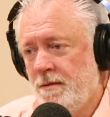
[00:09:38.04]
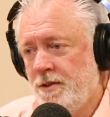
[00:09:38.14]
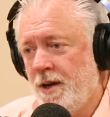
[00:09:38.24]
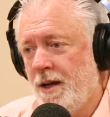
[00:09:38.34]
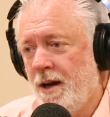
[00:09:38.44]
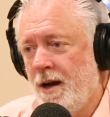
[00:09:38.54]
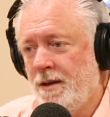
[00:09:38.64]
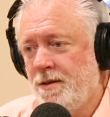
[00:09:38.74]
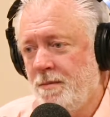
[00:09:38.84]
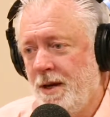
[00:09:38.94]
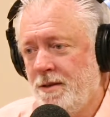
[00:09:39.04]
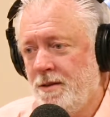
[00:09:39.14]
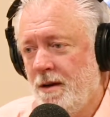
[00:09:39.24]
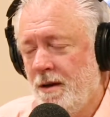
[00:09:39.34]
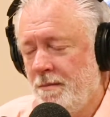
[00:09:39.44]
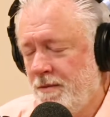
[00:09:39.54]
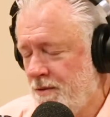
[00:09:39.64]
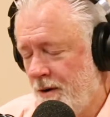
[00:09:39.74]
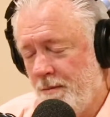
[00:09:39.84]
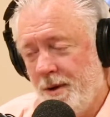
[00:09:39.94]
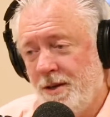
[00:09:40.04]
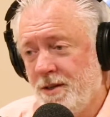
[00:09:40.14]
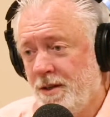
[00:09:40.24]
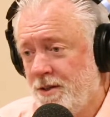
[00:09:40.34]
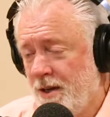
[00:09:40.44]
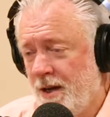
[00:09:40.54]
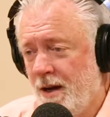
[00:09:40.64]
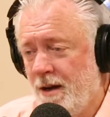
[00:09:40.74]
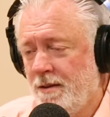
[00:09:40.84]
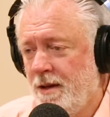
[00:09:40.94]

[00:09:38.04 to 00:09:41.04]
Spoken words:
Shanghai to Beijing to Shanghai.